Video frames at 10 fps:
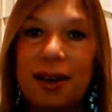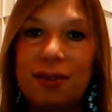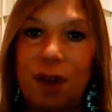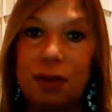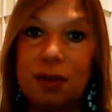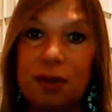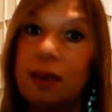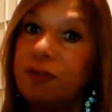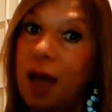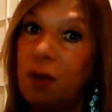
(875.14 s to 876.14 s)
of us,
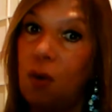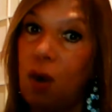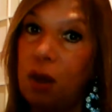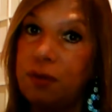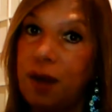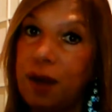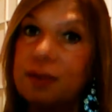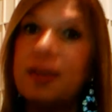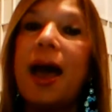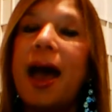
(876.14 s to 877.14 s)
if not all of us,
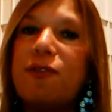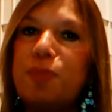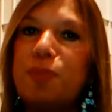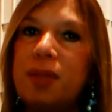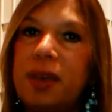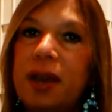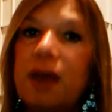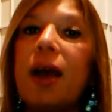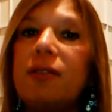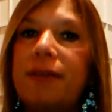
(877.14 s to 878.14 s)
have been there
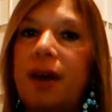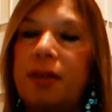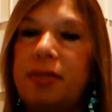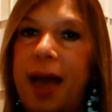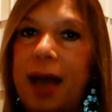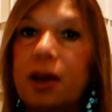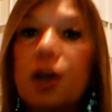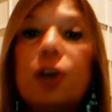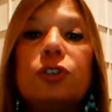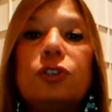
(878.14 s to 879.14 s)
and done that.
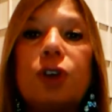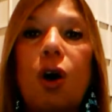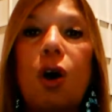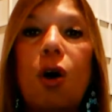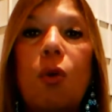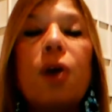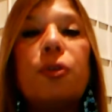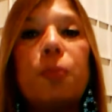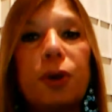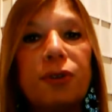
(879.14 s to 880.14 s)
So
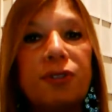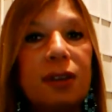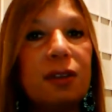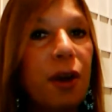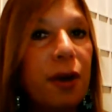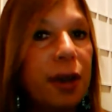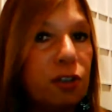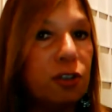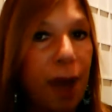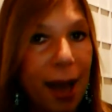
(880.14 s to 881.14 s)
the person is very
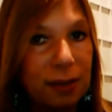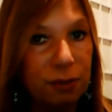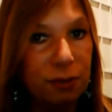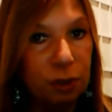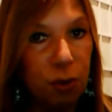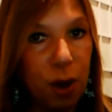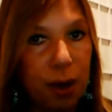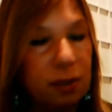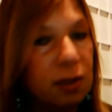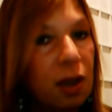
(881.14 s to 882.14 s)
attractive to
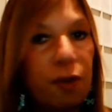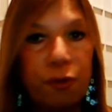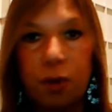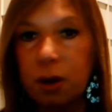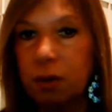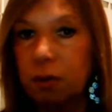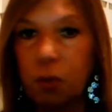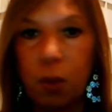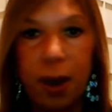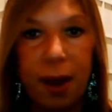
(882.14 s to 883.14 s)
us for
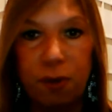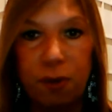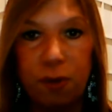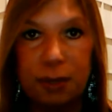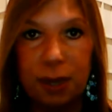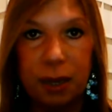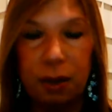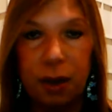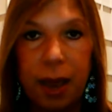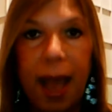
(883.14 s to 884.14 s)
whatever reason,
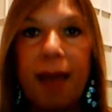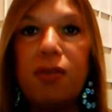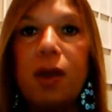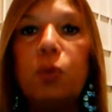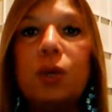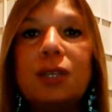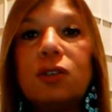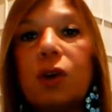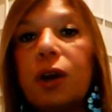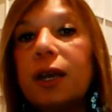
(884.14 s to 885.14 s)
and then we
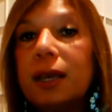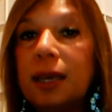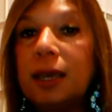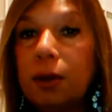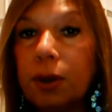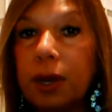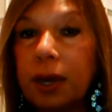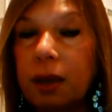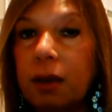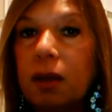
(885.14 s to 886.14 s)
start
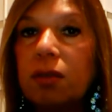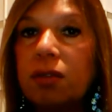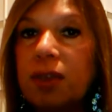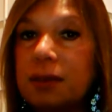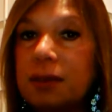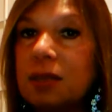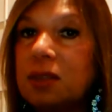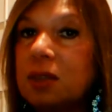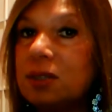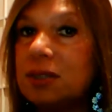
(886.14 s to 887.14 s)
hearing things that
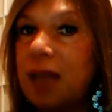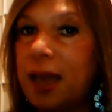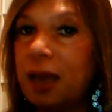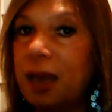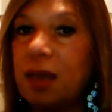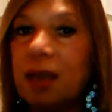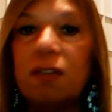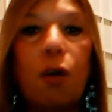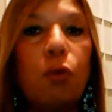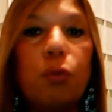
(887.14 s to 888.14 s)
they're saying that
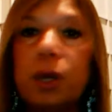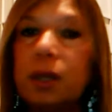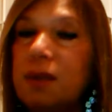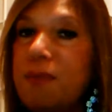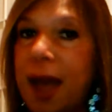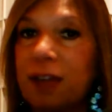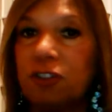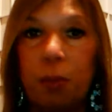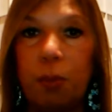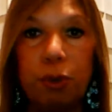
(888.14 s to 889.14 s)
don't really match
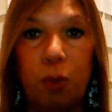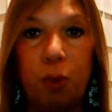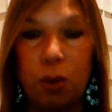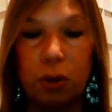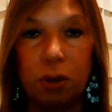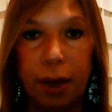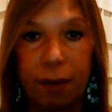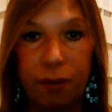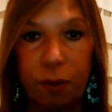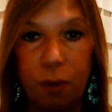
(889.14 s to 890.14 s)
up with what we're
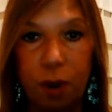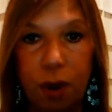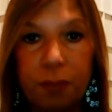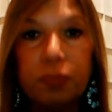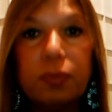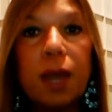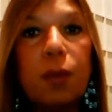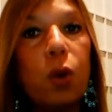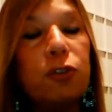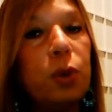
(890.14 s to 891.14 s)
looking for. And
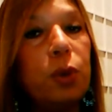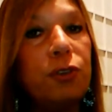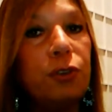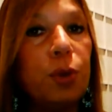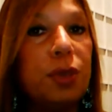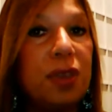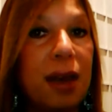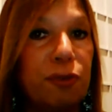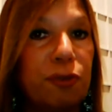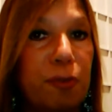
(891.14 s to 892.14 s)
what do we do with that
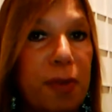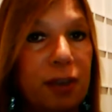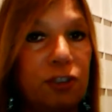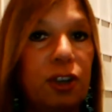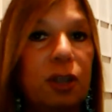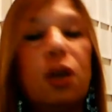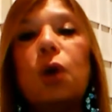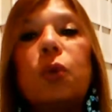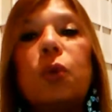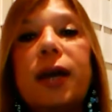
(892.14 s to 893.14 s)
information?
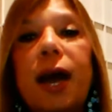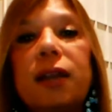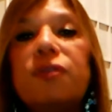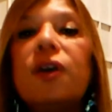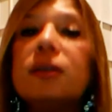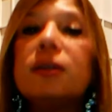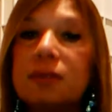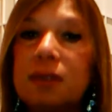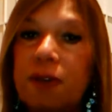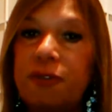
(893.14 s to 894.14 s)
We kind of
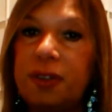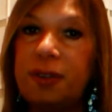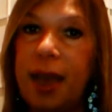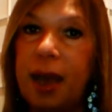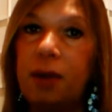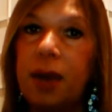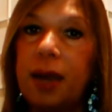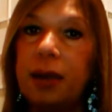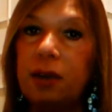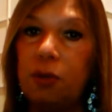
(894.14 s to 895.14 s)
stuff it down
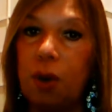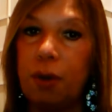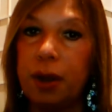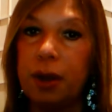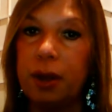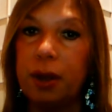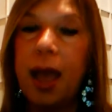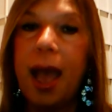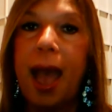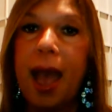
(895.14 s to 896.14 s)
and ignore it.
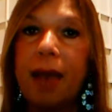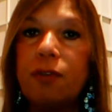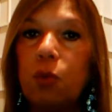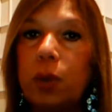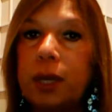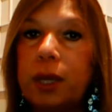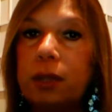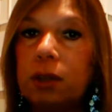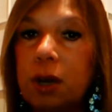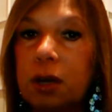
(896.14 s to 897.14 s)
and we
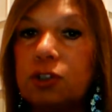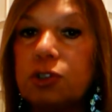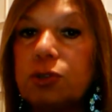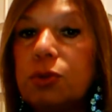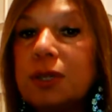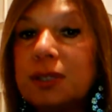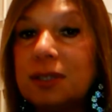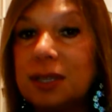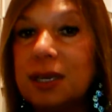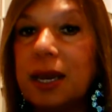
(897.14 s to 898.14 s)
look to
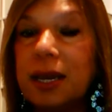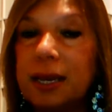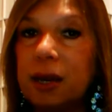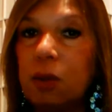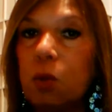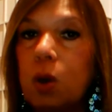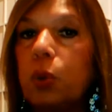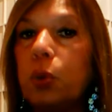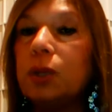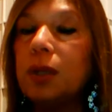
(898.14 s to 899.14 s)
see and hear what
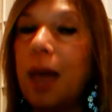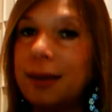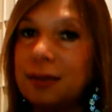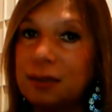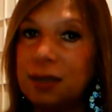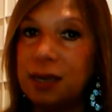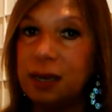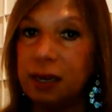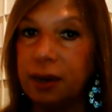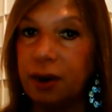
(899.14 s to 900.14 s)
we would like to see and
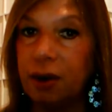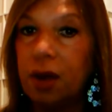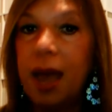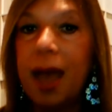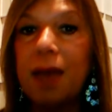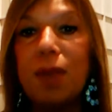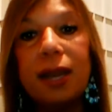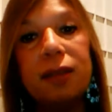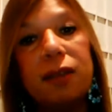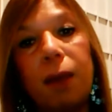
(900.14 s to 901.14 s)
hear. And
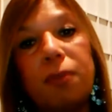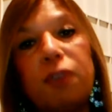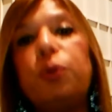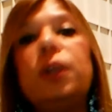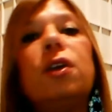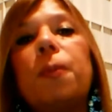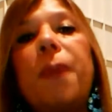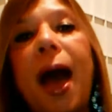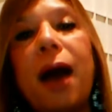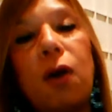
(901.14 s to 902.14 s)
many times if we look
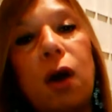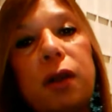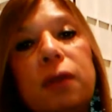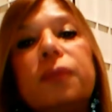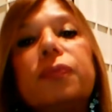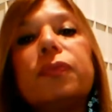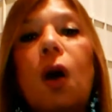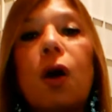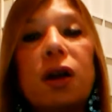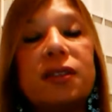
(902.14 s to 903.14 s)
back on
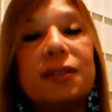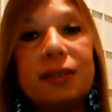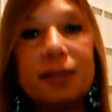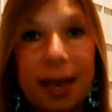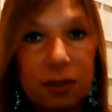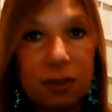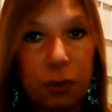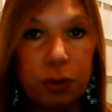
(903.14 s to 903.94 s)
our unsuccessful